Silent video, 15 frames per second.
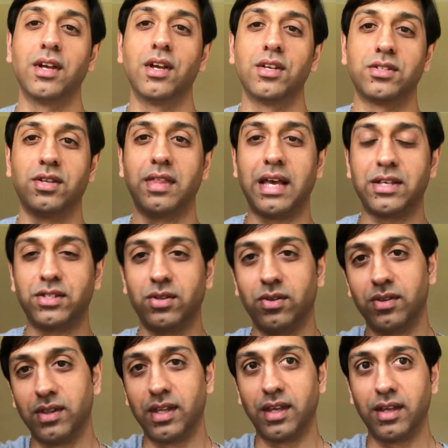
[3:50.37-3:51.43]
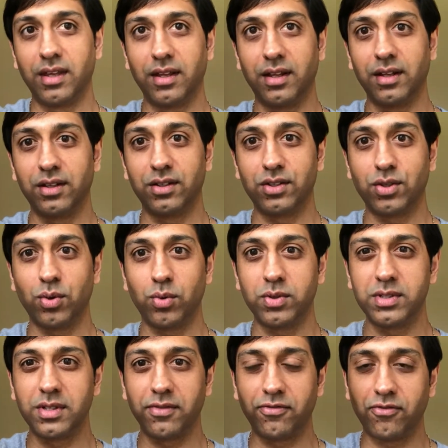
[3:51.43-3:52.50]
So that's on towards
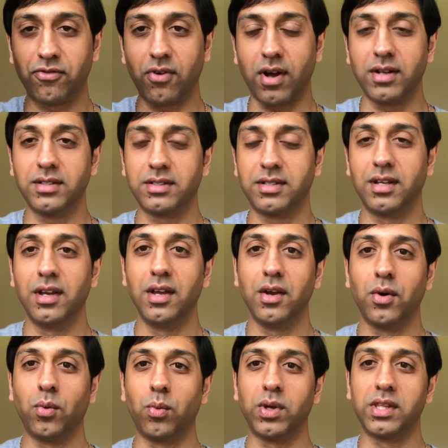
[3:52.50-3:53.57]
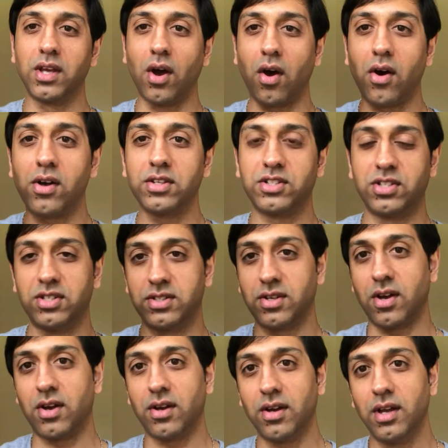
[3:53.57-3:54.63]
the front where the arches
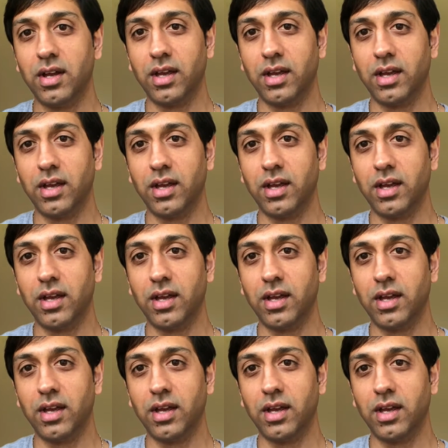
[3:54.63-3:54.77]
are.